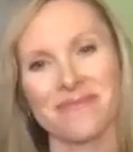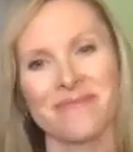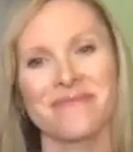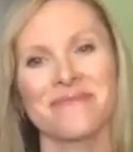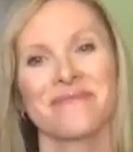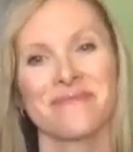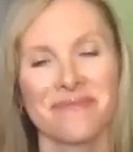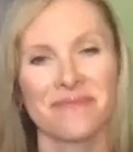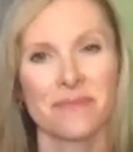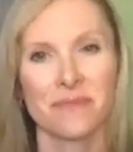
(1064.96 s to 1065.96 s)

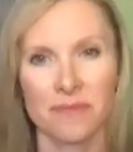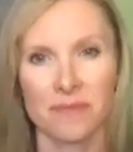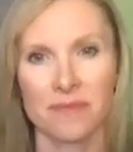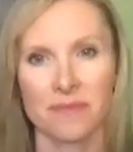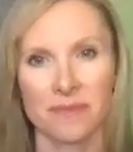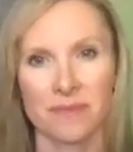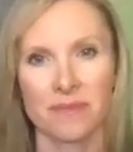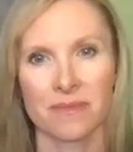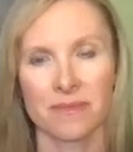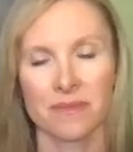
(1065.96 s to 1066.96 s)

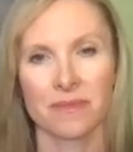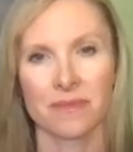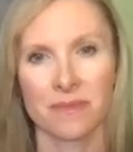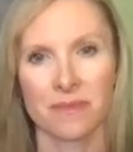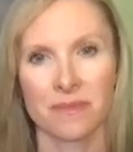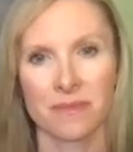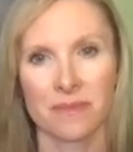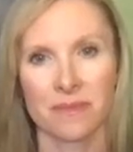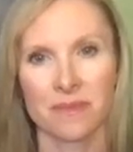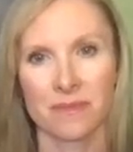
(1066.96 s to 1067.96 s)

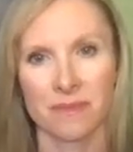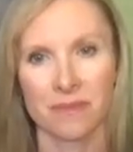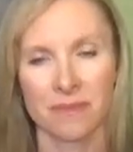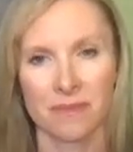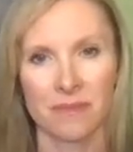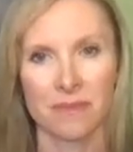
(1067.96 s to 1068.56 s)
This person isn't speaking.